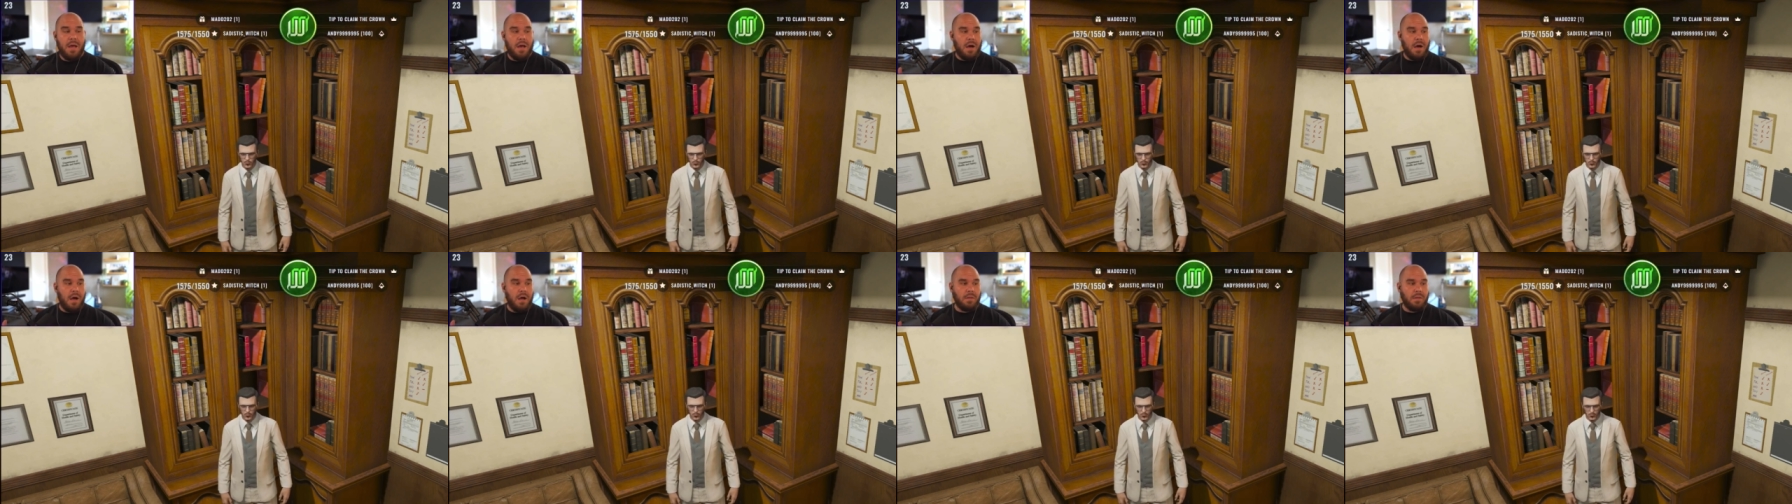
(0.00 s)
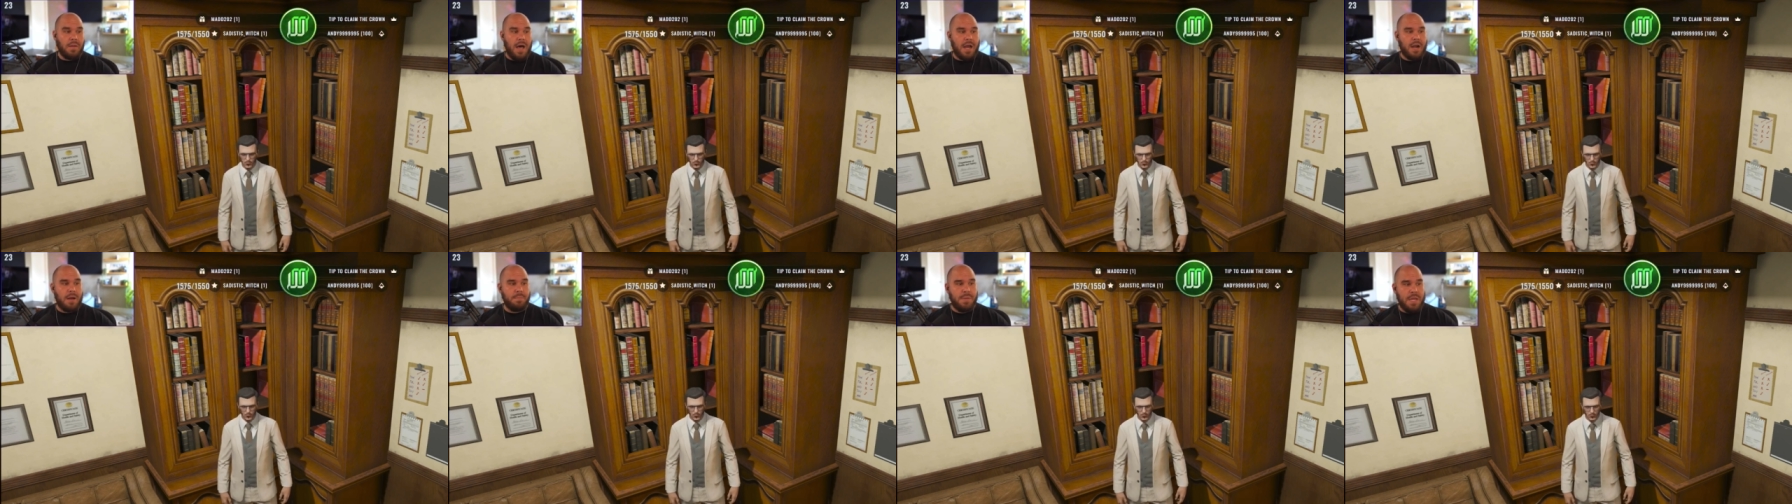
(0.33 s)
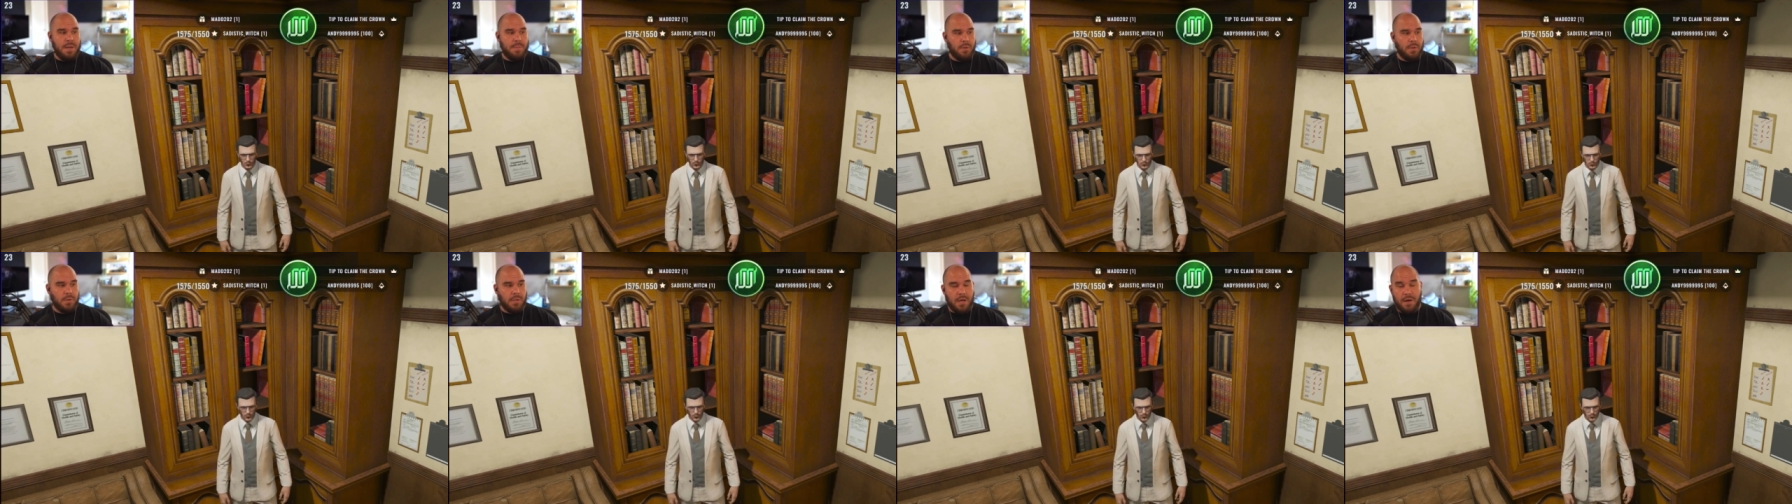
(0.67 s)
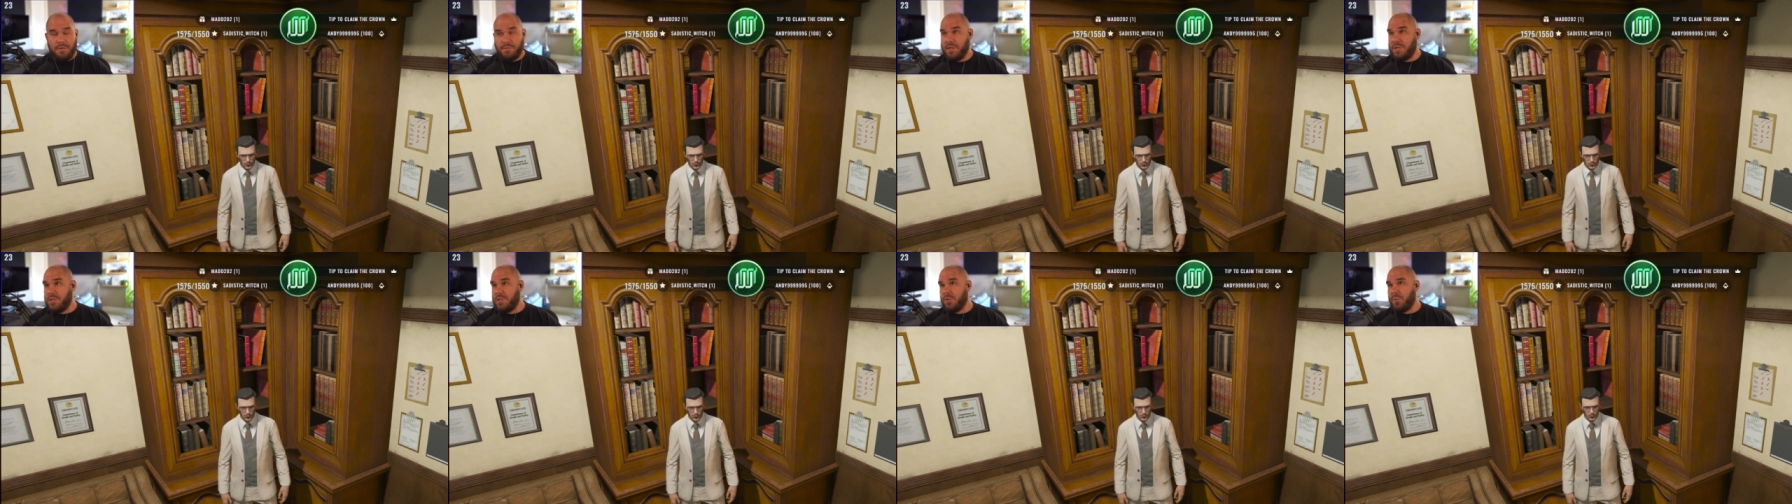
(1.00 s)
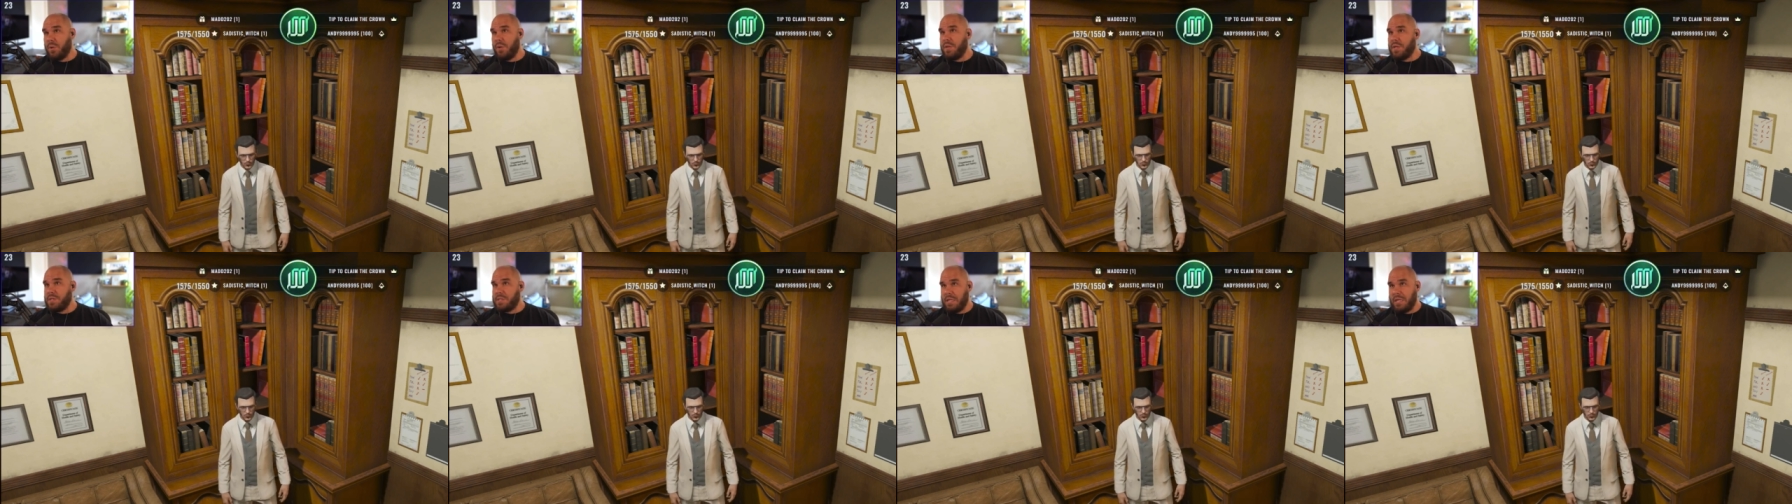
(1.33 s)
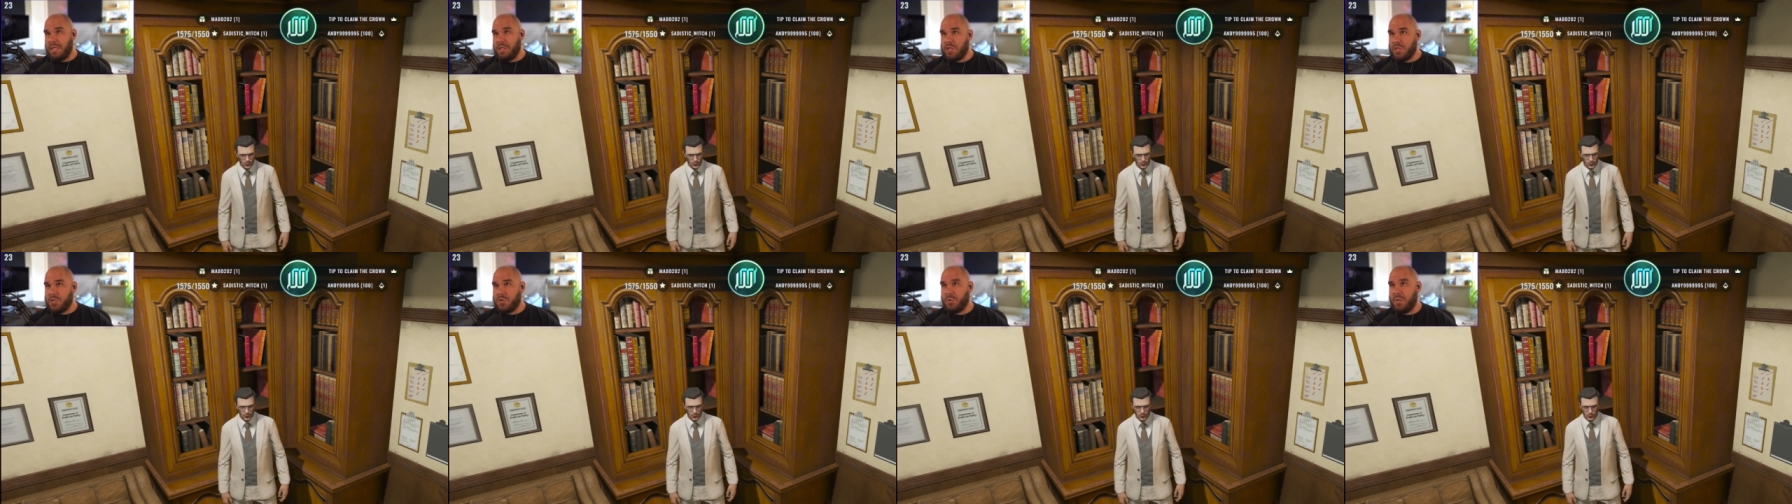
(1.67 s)
a lot of people love to do in this
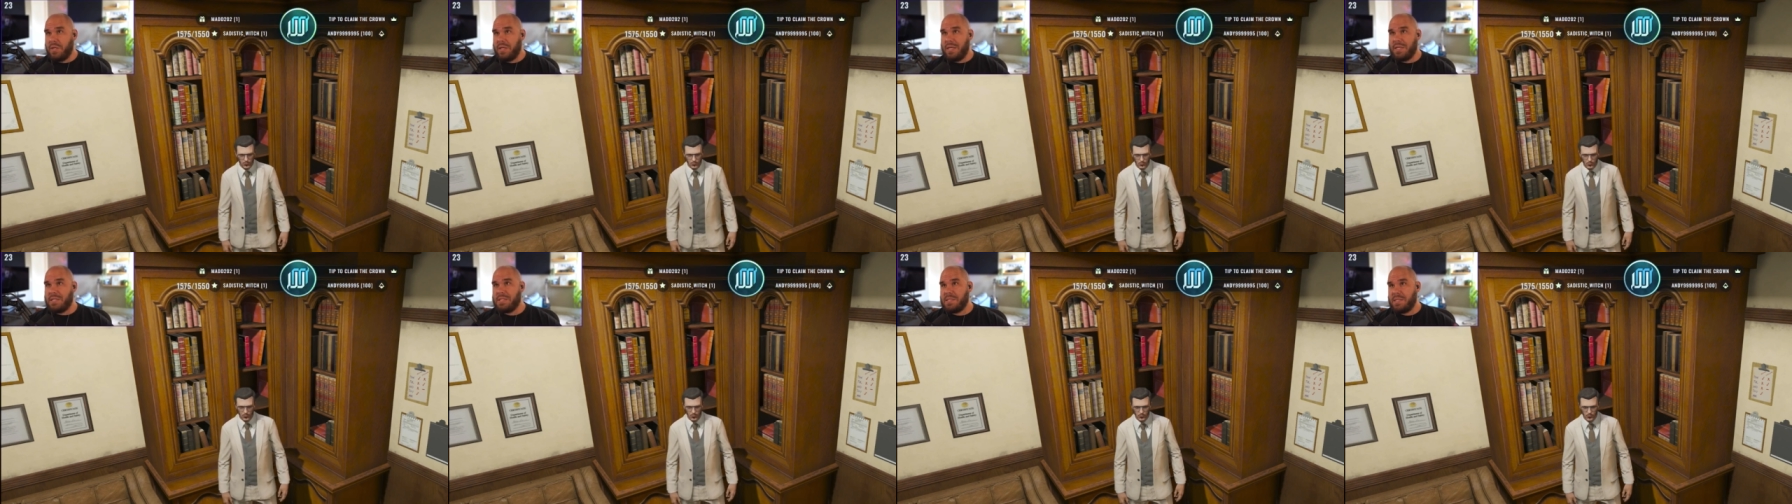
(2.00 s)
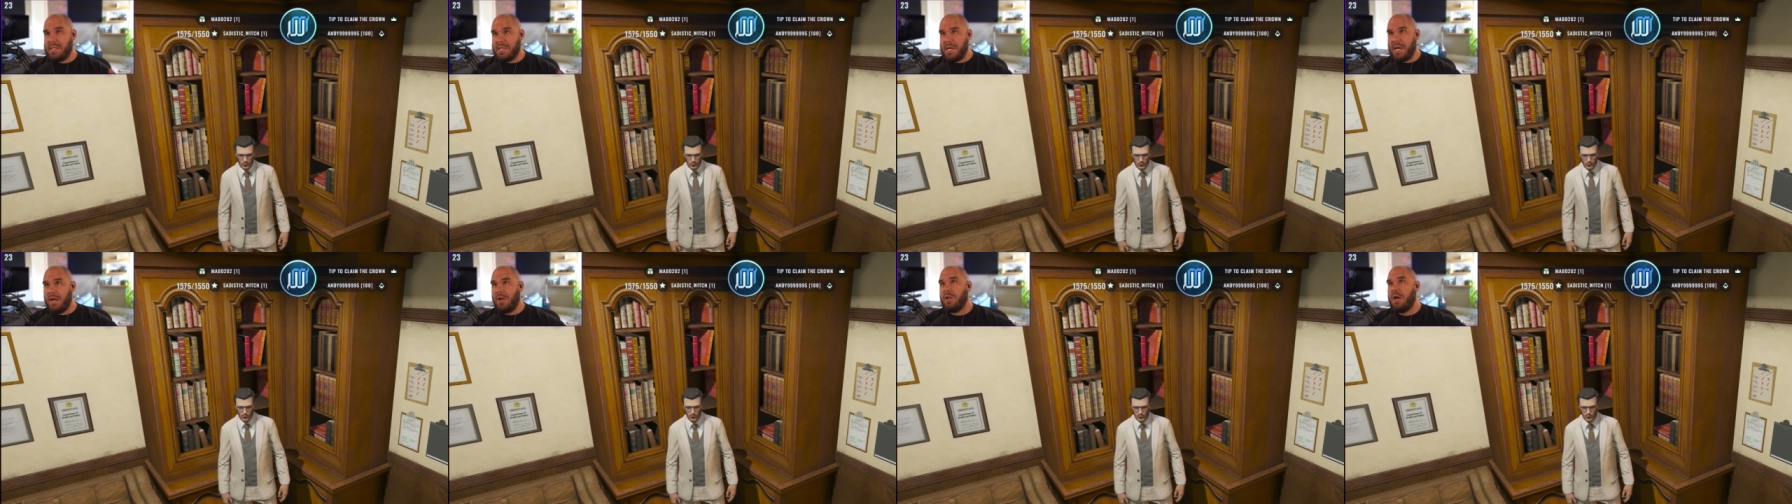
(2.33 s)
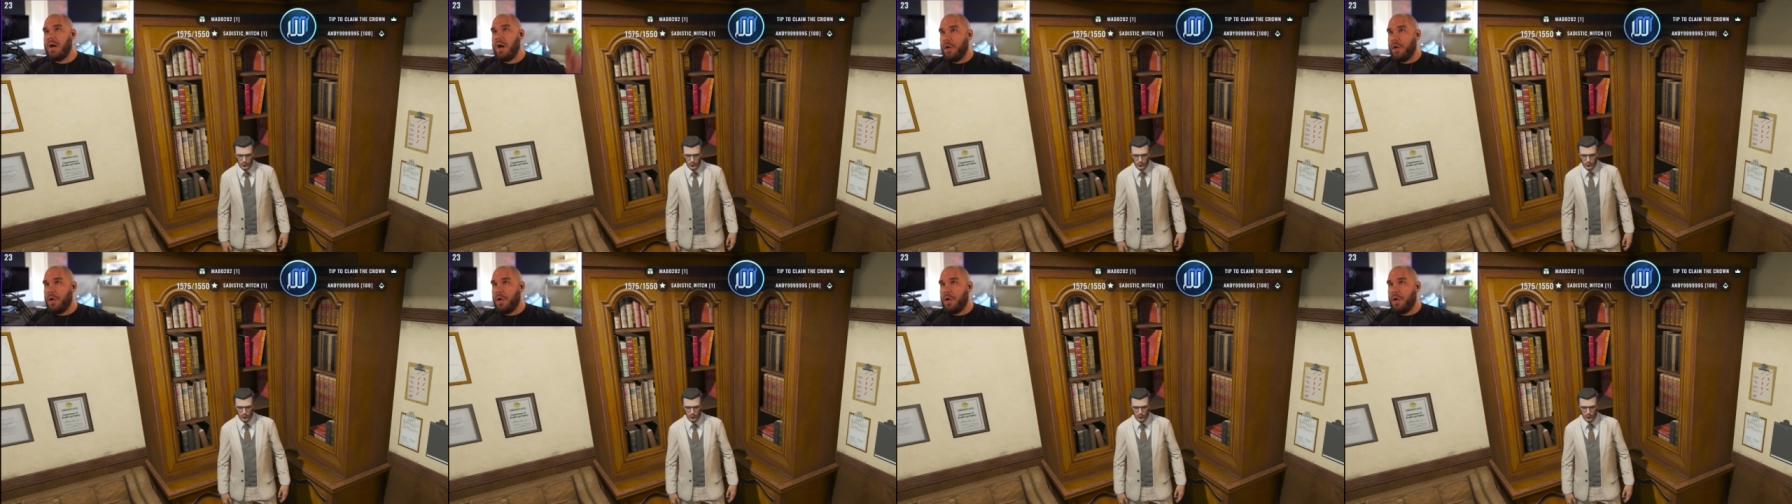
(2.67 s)
industry is tell